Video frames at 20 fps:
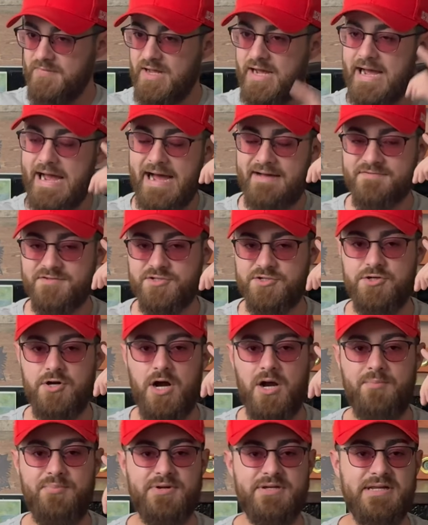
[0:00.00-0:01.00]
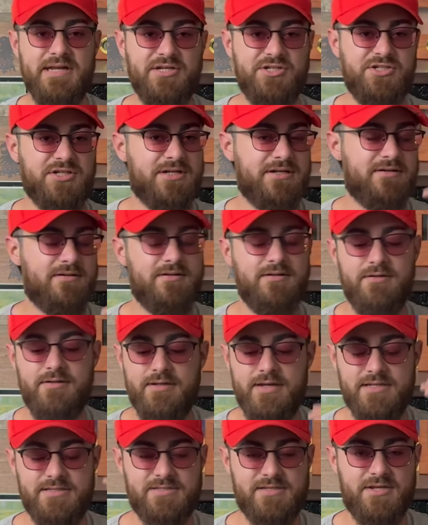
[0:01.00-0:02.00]
I have cigar prediction.
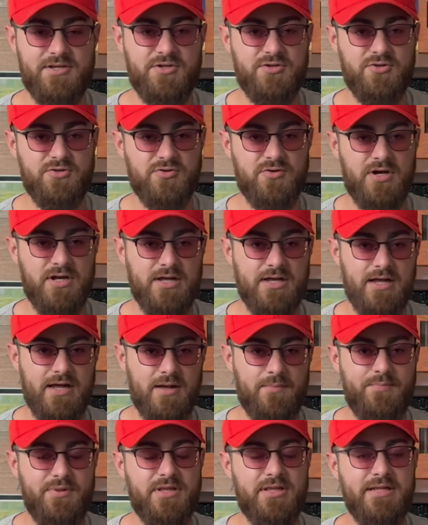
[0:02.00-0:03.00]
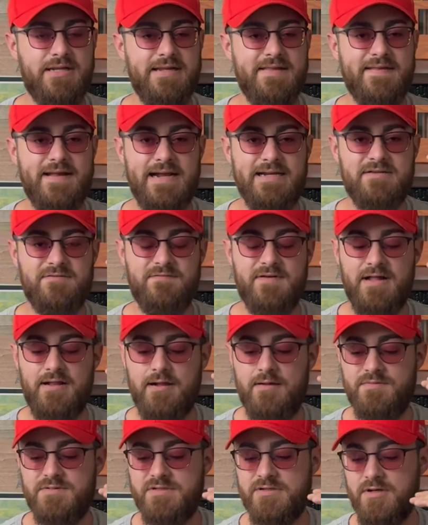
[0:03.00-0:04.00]
It's a new ability that I
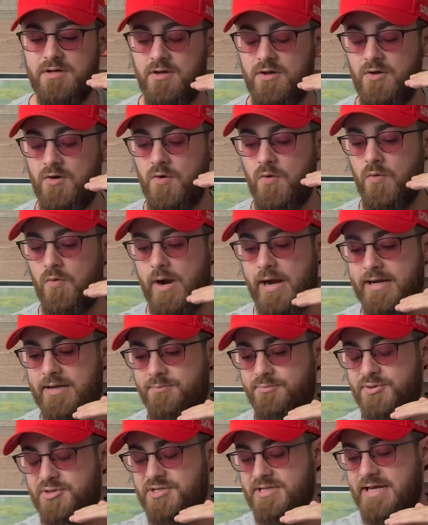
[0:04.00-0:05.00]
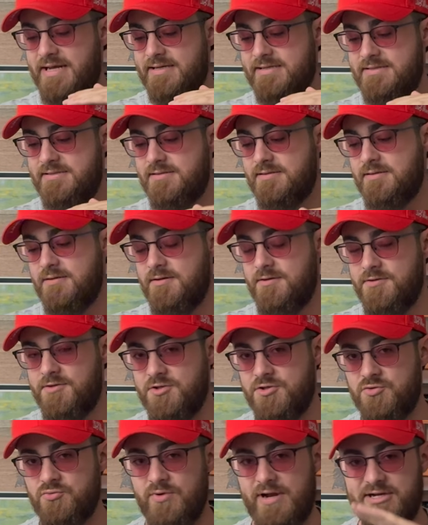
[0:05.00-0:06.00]
developed where I can predict the
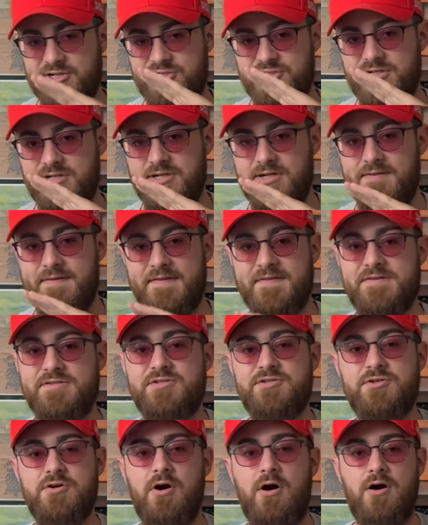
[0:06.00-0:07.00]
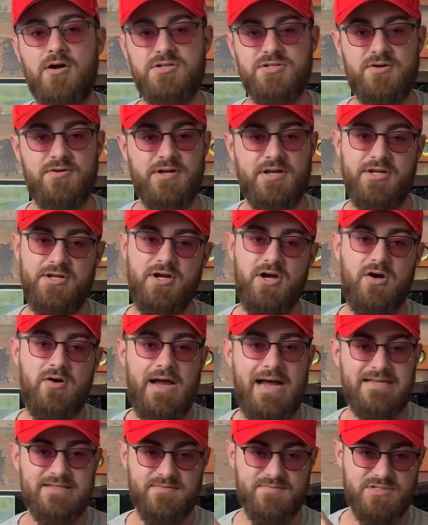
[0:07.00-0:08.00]
direction that the cigar is going to go
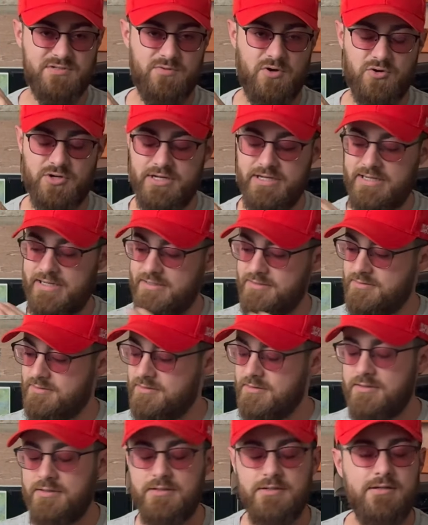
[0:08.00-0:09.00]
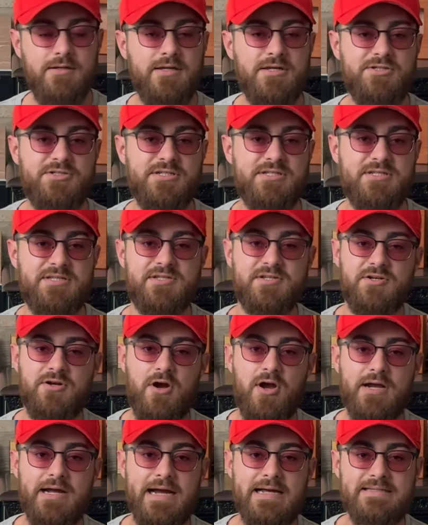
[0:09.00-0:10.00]
as I'm smoking it. It's just a
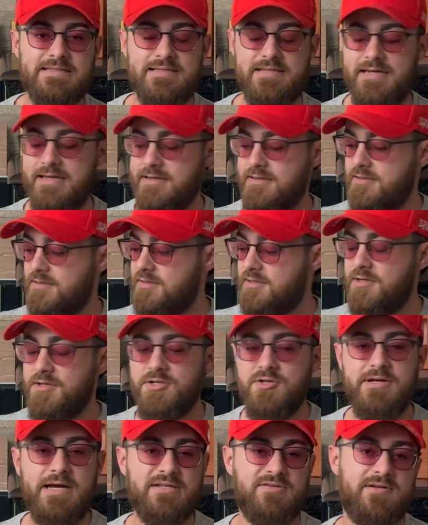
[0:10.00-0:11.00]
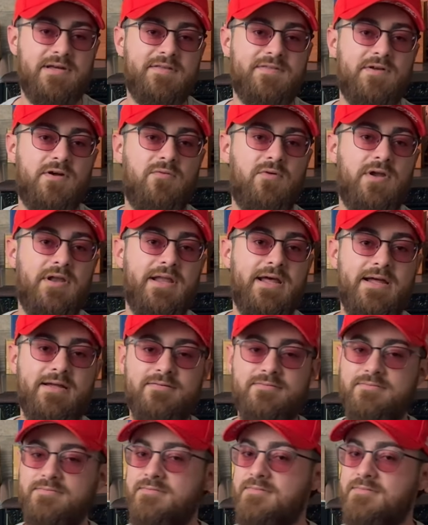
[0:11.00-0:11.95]
cigar guy's thing. You guys will get there one day.